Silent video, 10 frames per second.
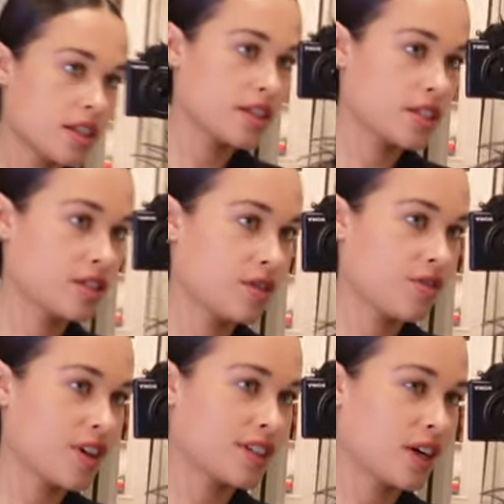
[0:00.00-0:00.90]
This is the
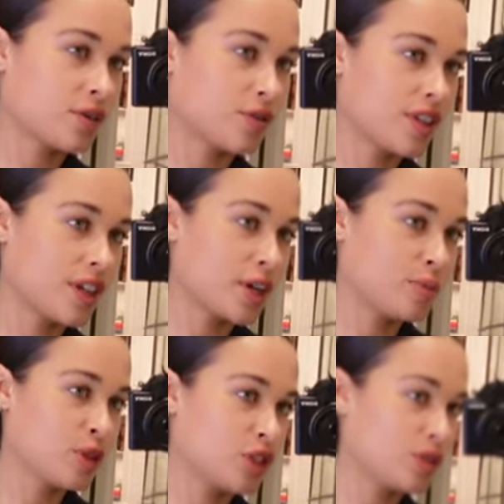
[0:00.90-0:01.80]
first outfit that
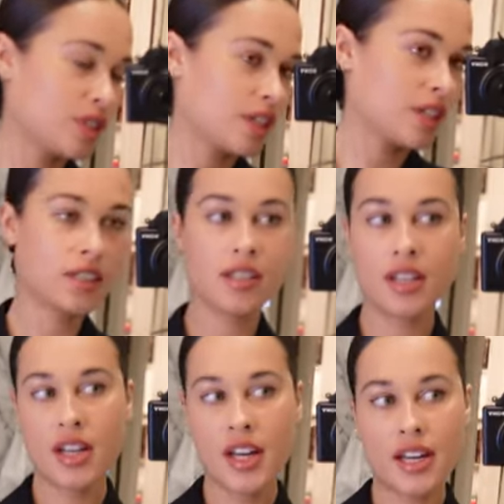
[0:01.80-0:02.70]
I'm shooting.
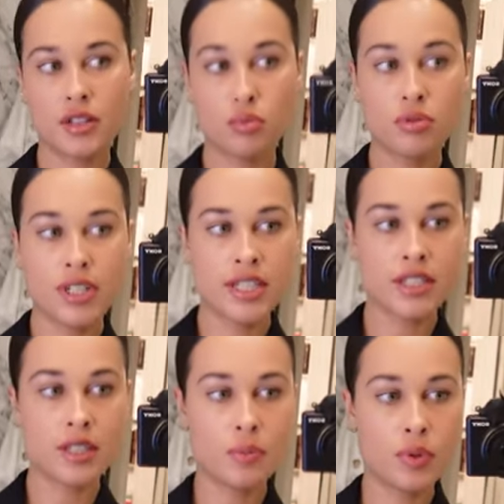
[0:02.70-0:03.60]
It's really
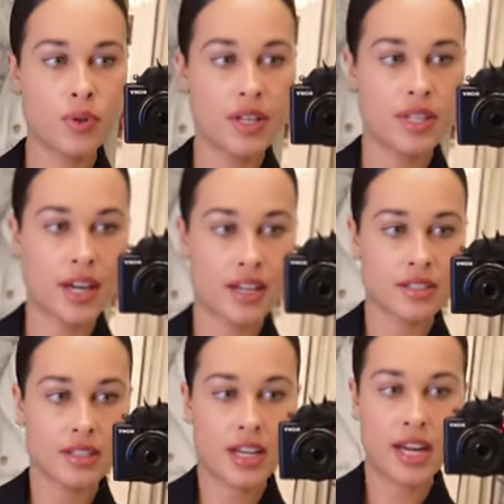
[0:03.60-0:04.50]
simple. It
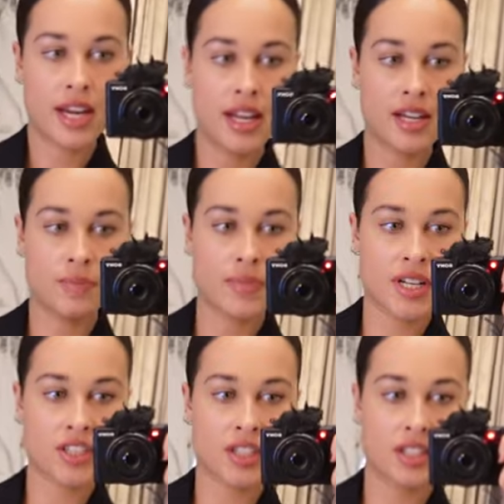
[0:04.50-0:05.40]
has a
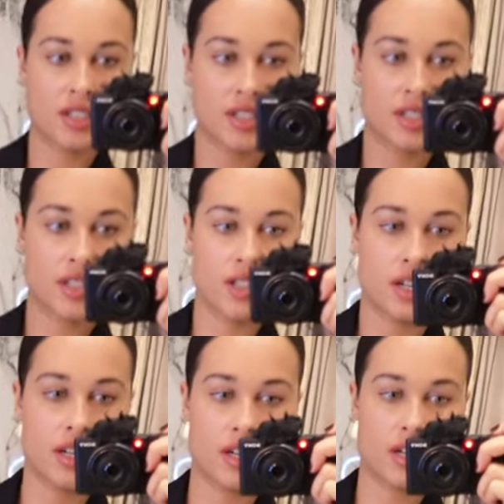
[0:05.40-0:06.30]
matching
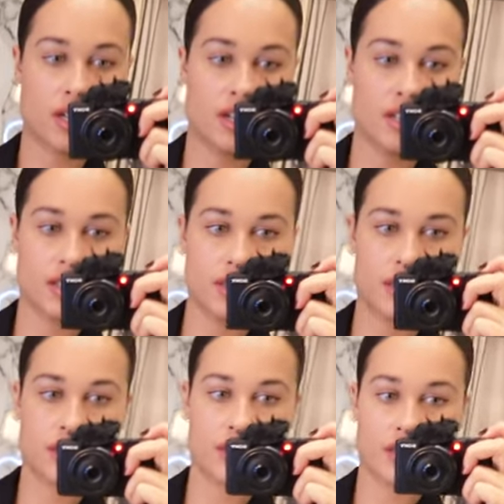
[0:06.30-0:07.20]

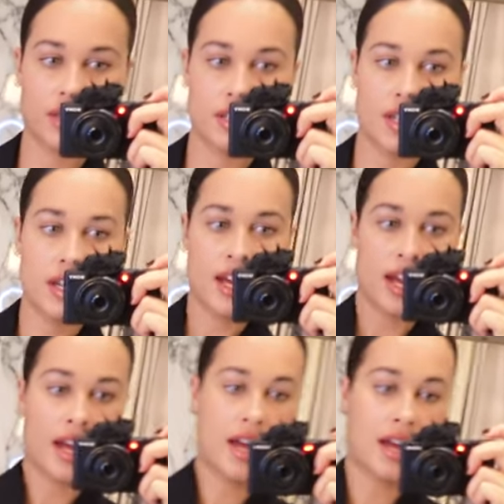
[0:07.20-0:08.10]
skirt
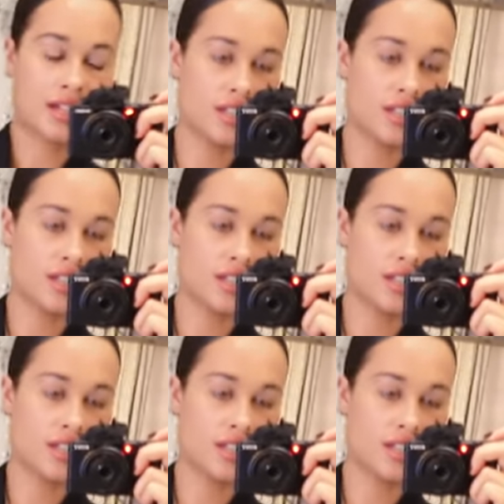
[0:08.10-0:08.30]
and